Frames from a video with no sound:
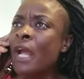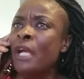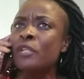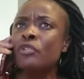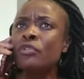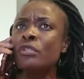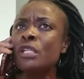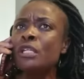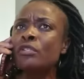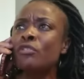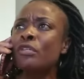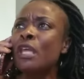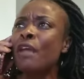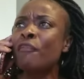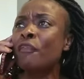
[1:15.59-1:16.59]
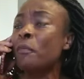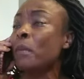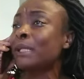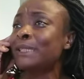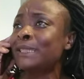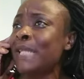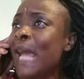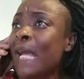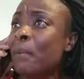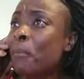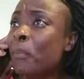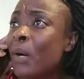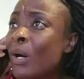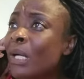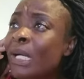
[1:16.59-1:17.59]
You need to give him a
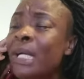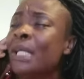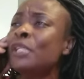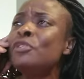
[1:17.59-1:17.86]
checkbook.